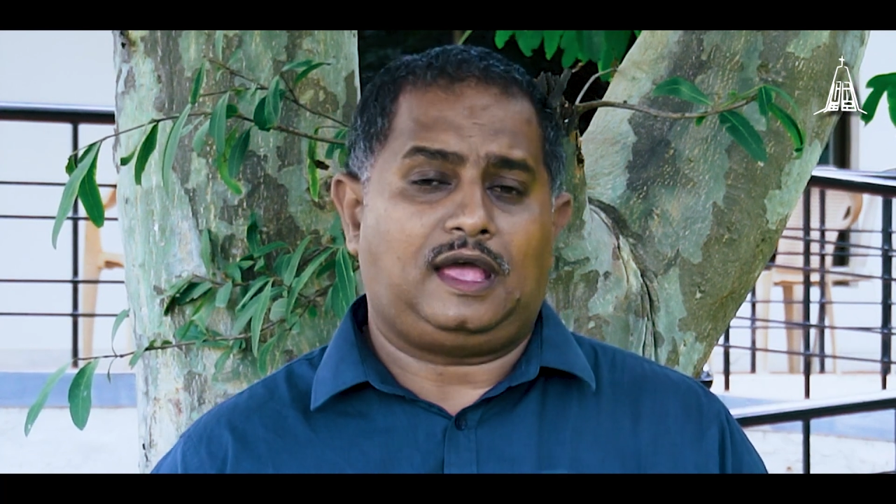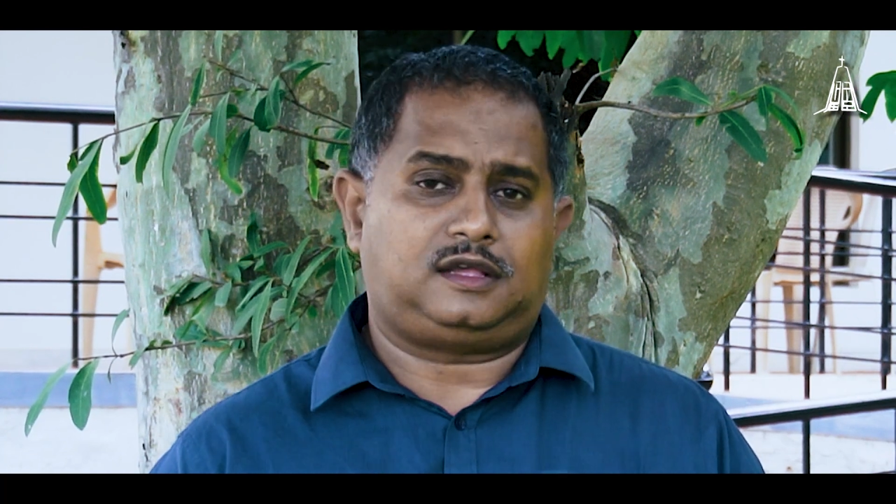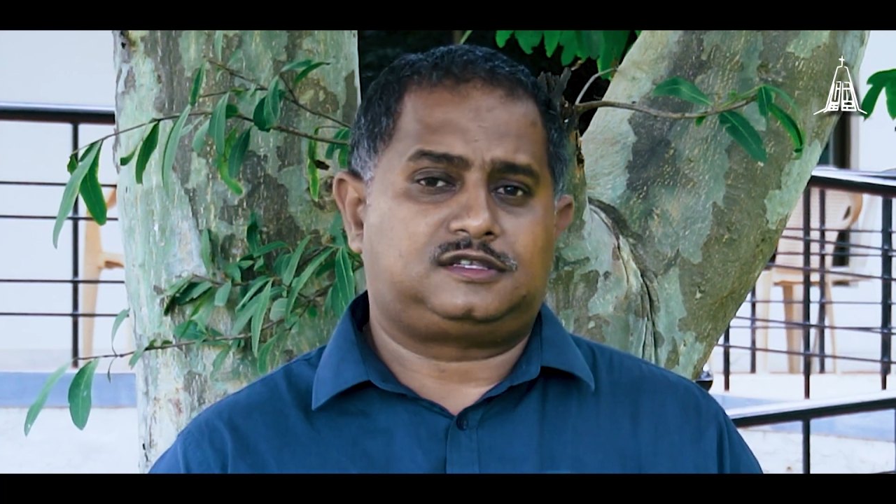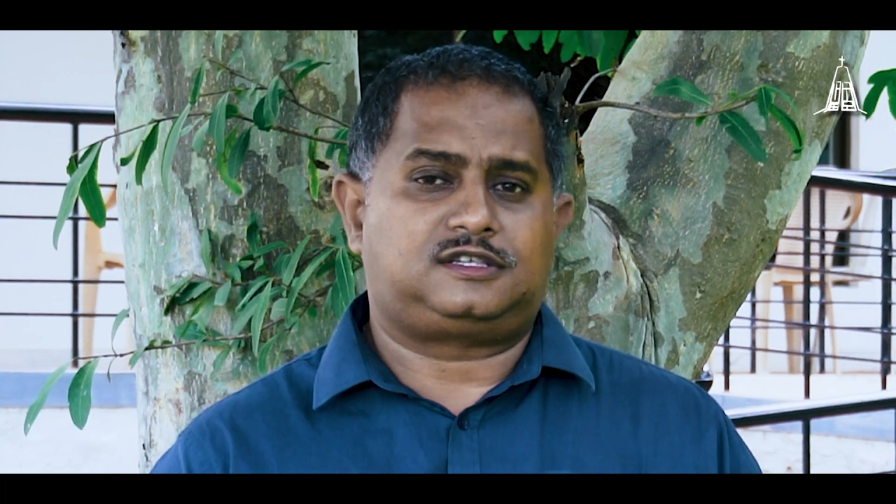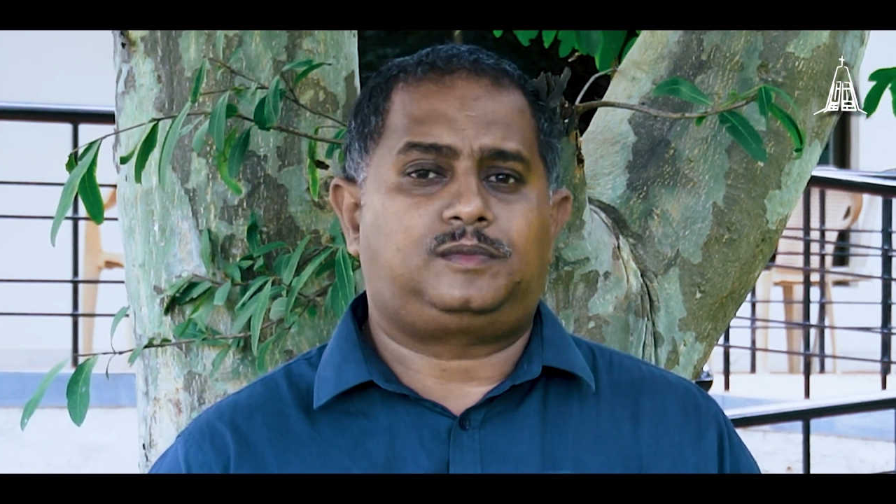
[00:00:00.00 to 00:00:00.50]

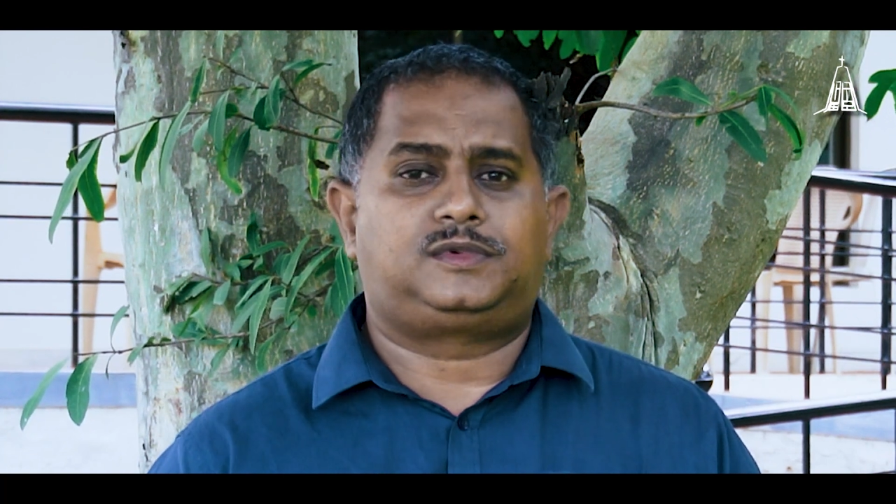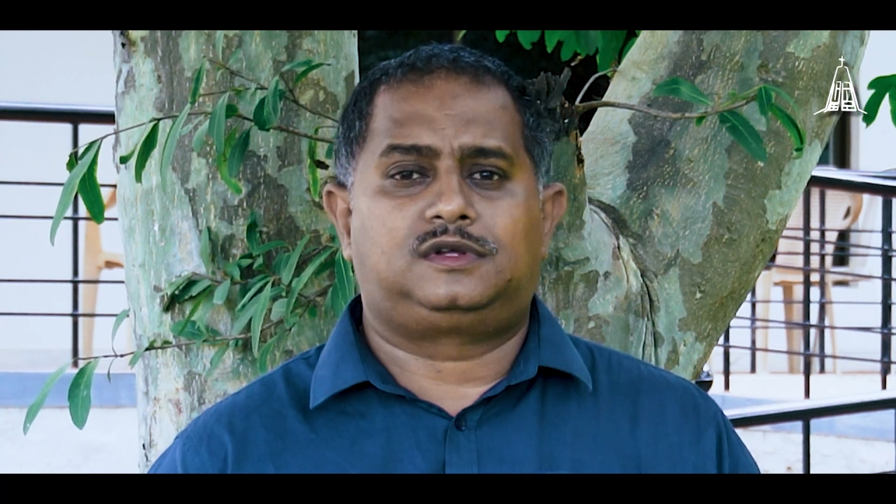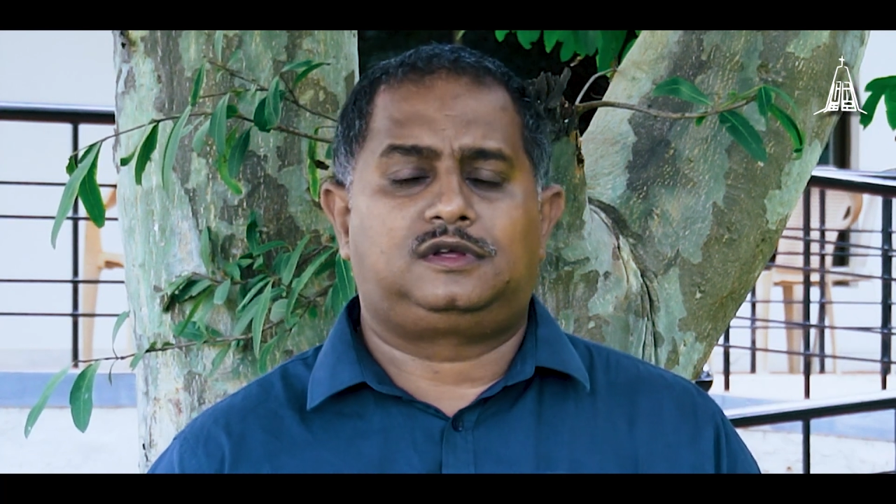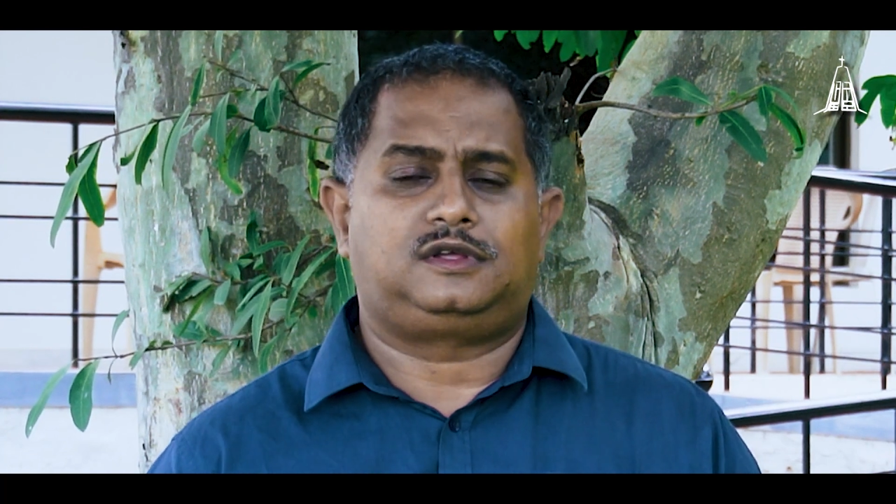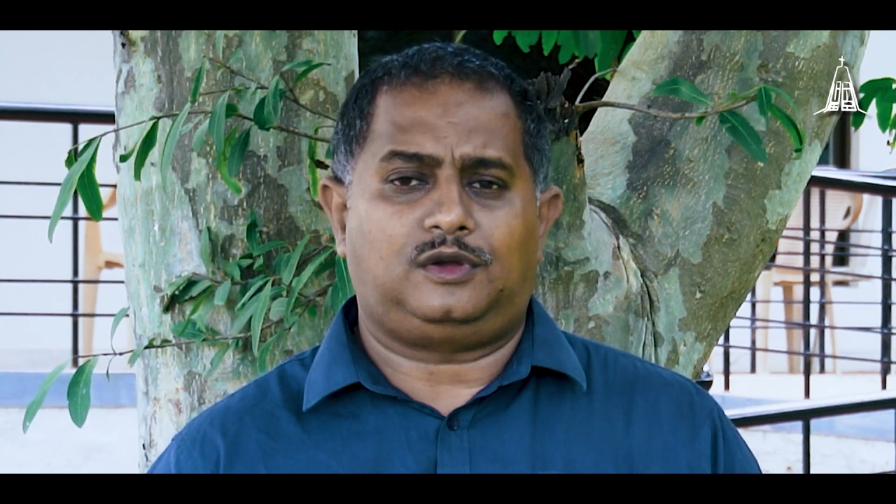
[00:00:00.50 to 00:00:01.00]
except
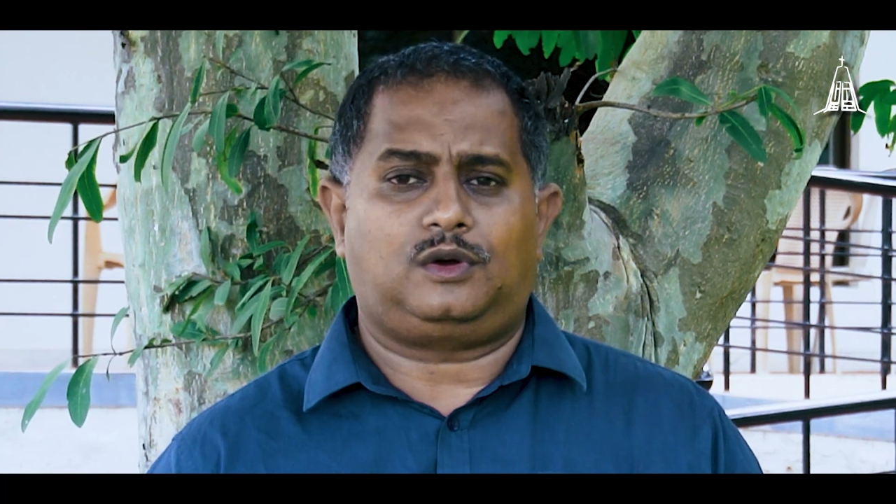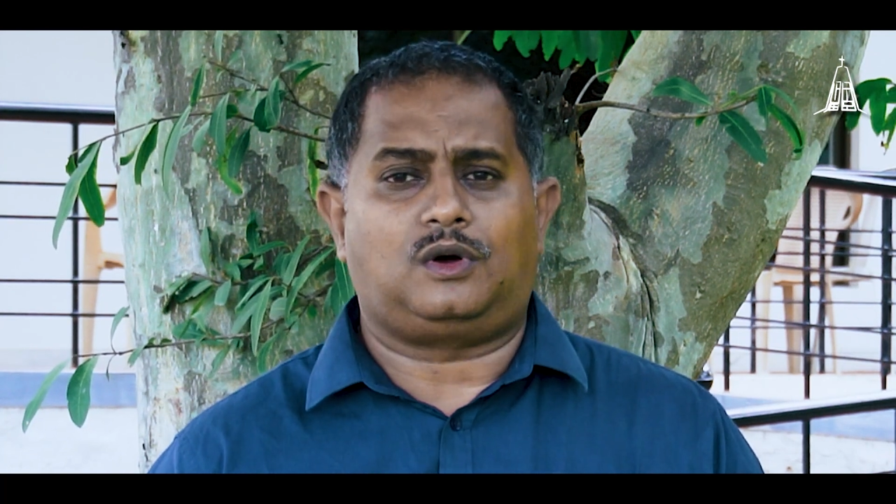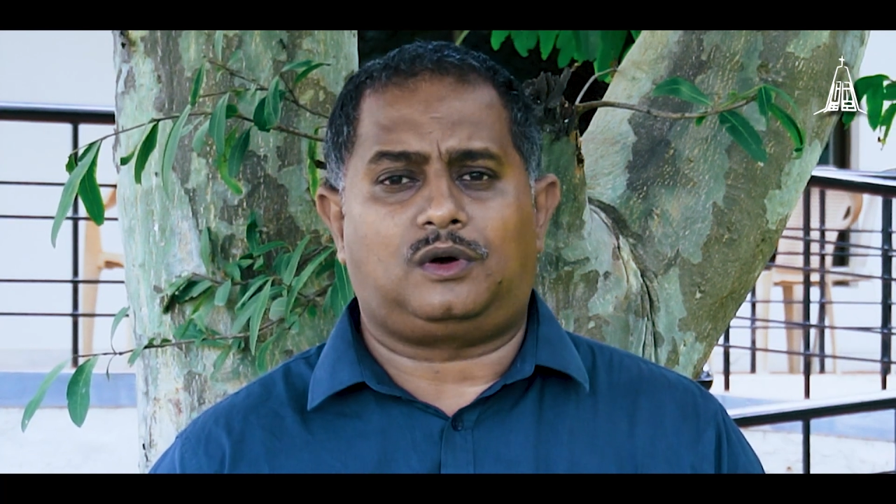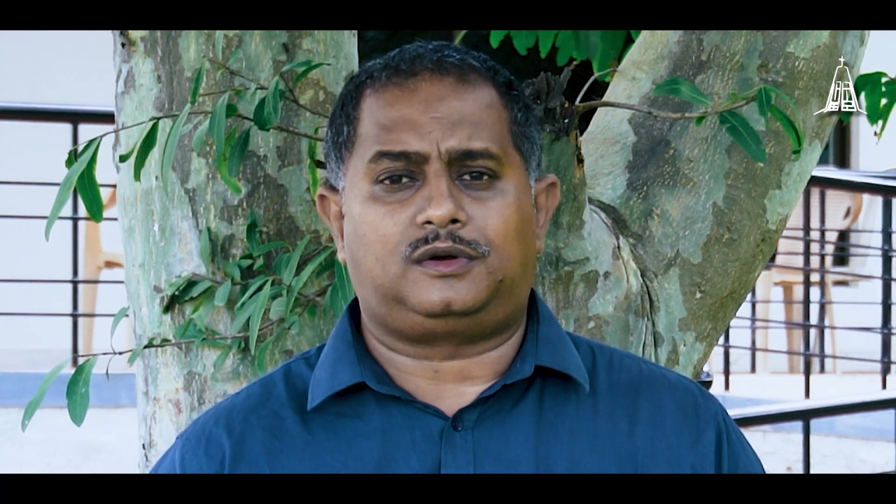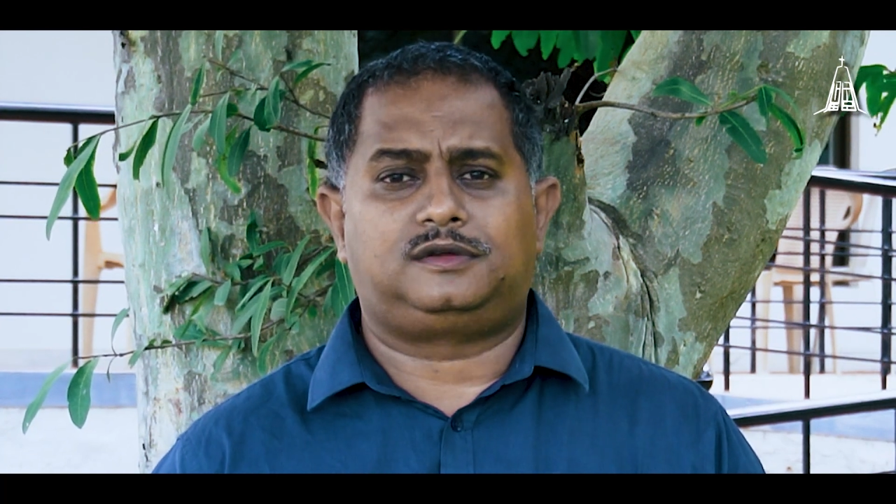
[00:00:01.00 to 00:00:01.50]
your God.